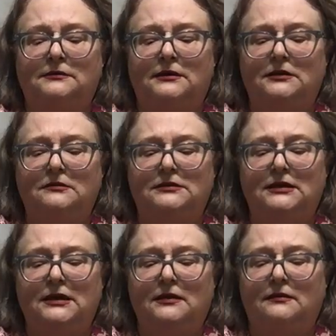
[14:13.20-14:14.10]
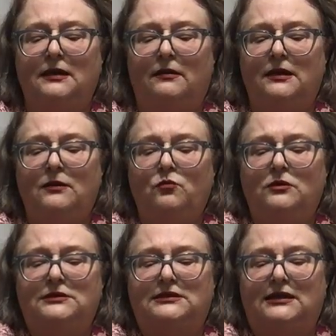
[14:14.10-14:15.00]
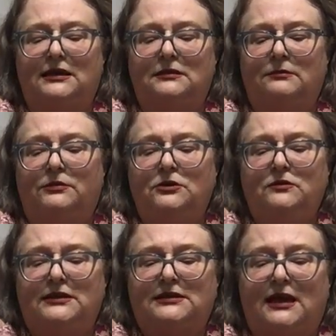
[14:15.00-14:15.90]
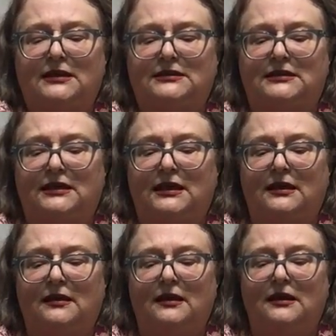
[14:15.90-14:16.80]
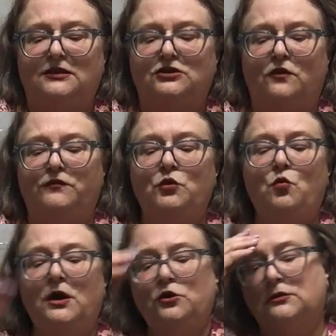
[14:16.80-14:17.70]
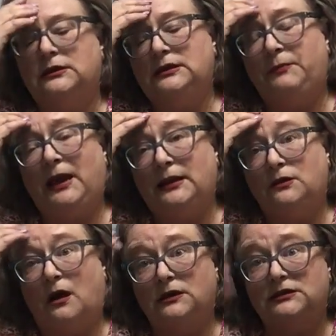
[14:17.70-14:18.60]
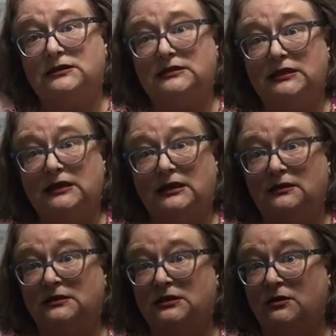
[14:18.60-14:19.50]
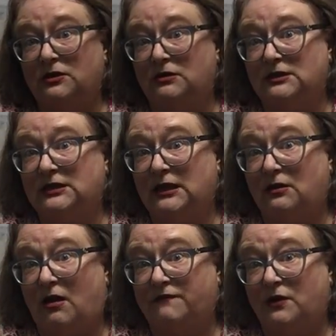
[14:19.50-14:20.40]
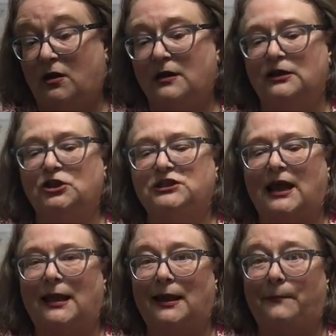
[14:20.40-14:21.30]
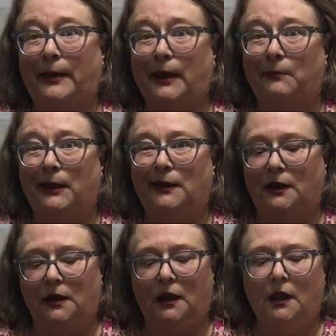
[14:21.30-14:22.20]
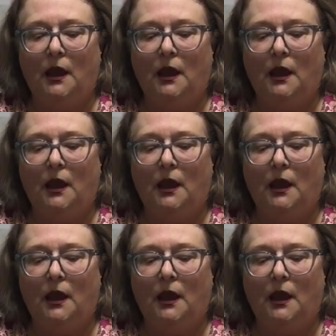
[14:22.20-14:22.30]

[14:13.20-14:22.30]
Can you see? Now, it will stick. The blue is kind of sticky. So if you want your lily pad not to stick and so that you can take it off and on, it looks kind of like a Pac-Man, doesn't it?